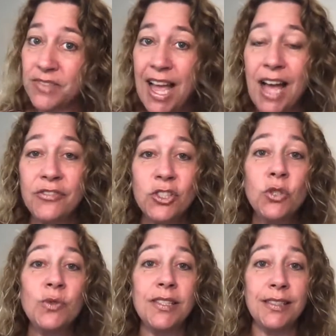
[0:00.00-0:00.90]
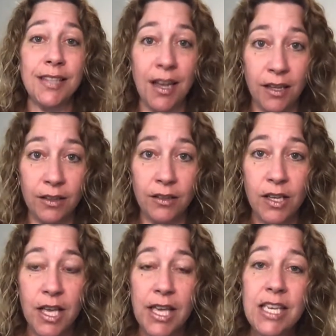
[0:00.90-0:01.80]
have to sell
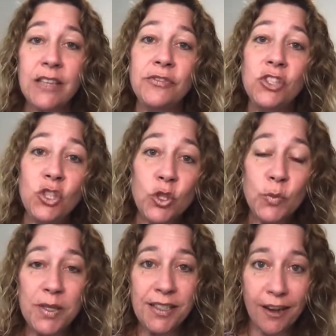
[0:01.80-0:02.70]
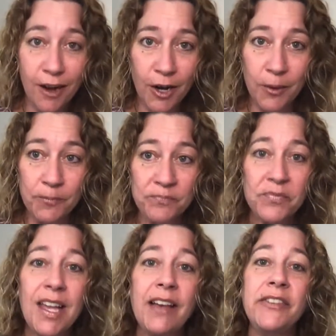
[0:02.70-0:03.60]
if you become
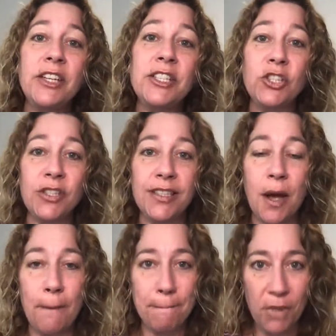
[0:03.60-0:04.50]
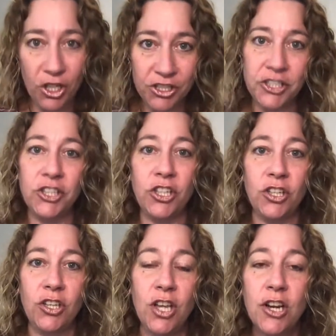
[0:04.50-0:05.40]
a very good
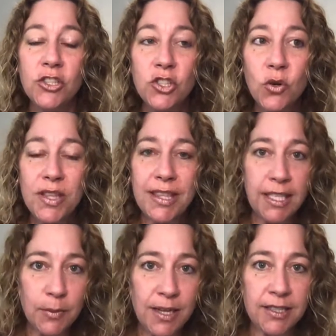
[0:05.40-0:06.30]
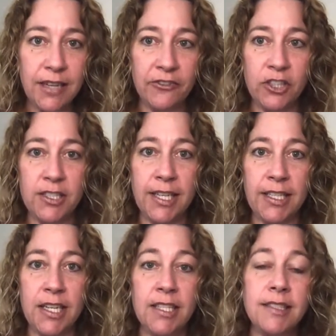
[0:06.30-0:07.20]
marketer. So think about that for a
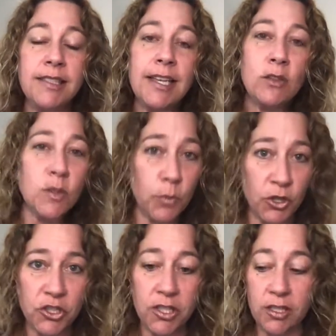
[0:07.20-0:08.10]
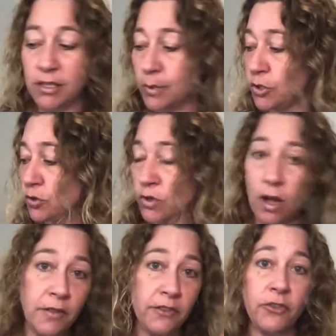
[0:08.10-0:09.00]
second. A salesperson is someone who's
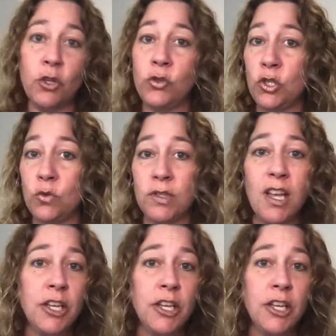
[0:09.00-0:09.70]
on the phone, who's,